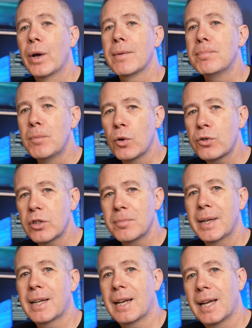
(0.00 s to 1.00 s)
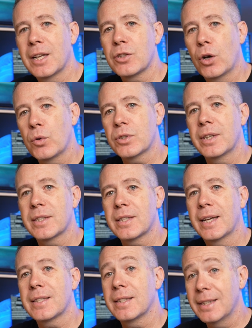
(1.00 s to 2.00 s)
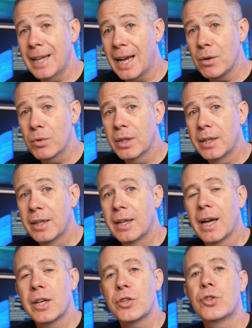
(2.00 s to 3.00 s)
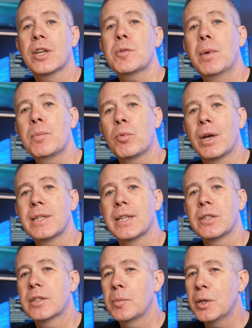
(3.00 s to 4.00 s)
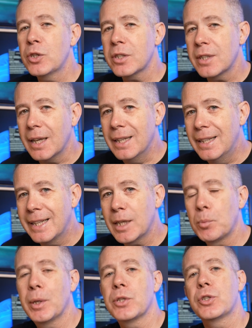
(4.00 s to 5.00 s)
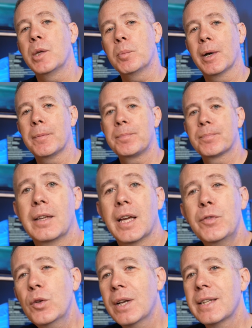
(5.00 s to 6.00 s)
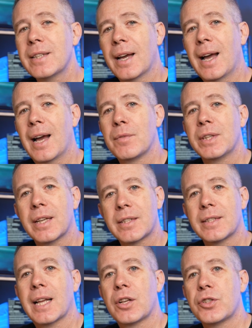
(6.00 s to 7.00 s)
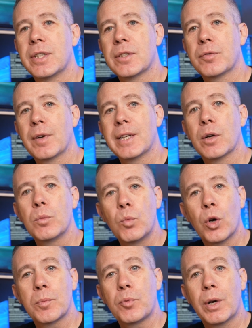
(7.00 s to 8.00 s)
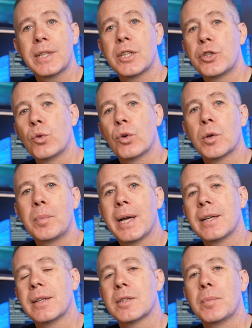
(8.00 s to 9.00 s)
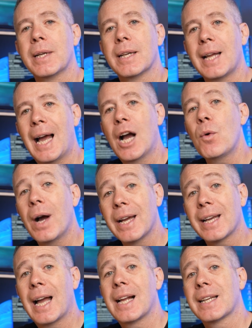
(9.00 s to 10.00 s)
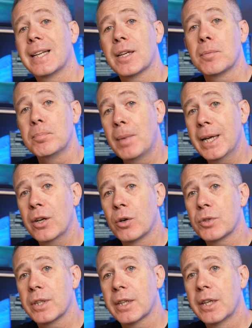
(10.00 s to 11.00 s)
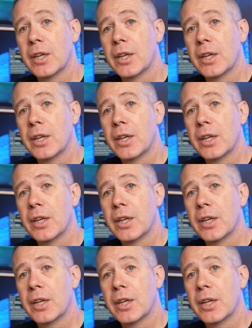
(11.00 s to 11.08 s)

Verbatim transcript: where most of my clients host their sites now and adjust my pricing to be just a little bit cheaper. If you'd like to have the Excel sheet to find out what prices your competitors made and how I calculated my hosting,